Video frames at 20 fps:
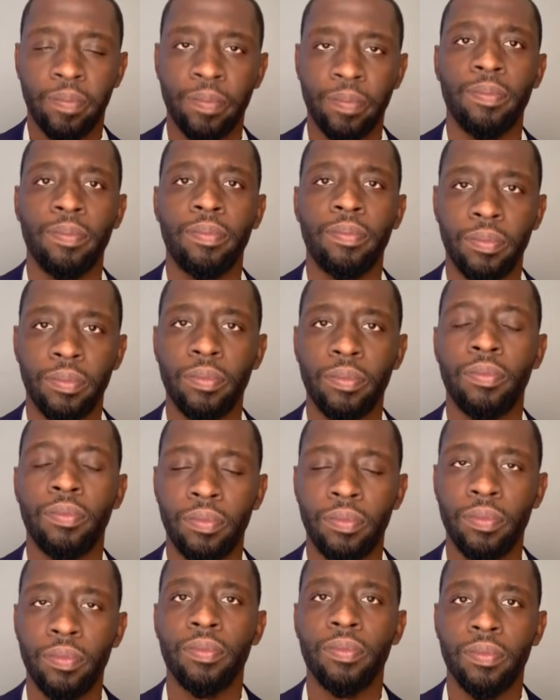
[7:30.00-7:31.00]

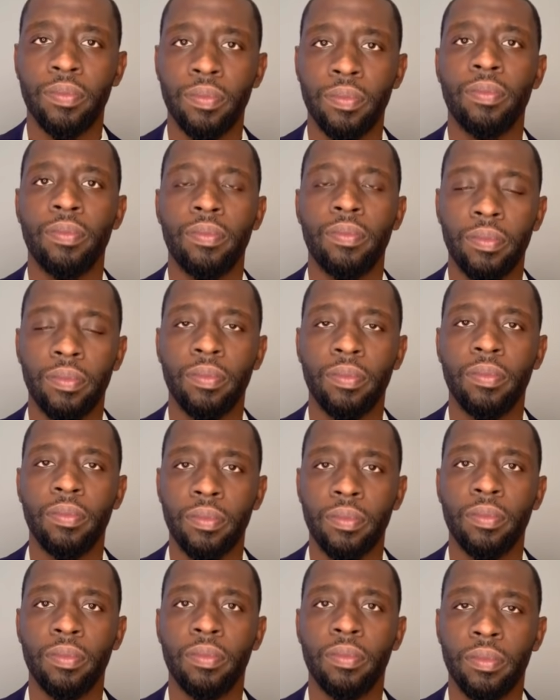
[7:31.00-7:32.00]

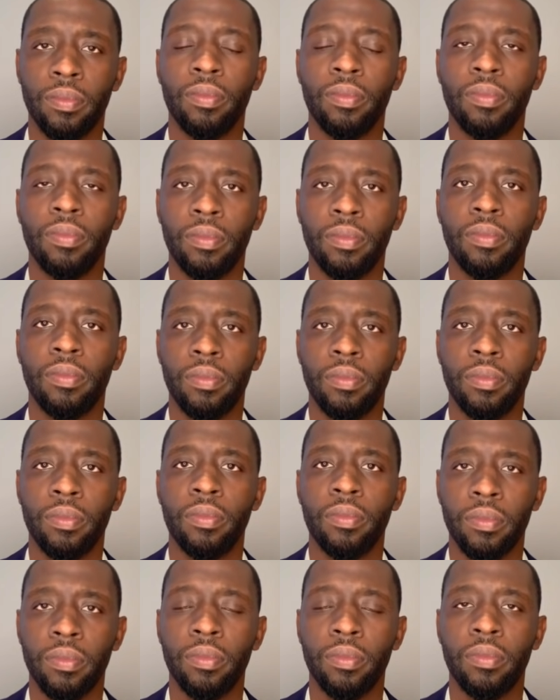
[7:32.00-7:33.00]

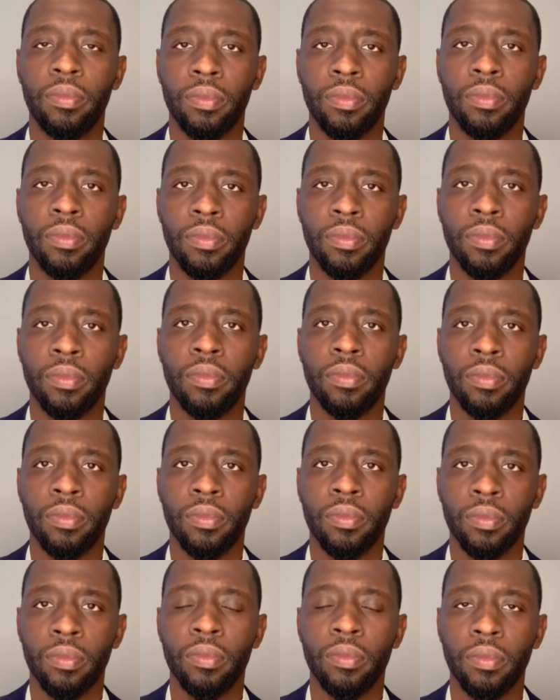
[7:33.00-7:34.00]

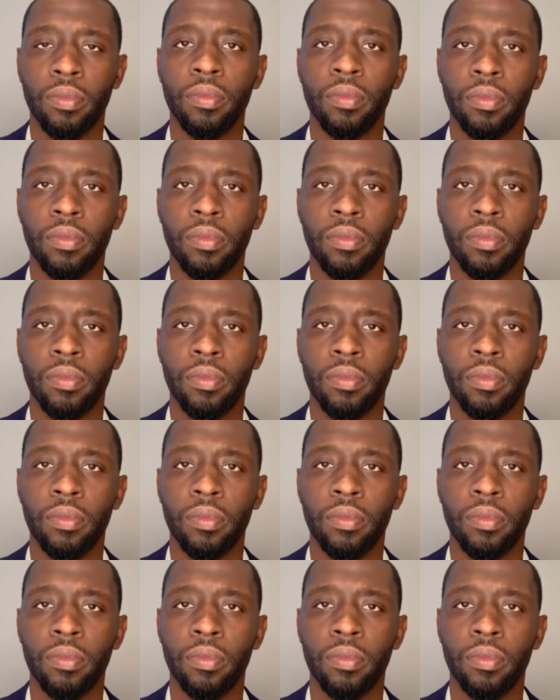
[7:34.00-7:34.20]
This person isn't speaking.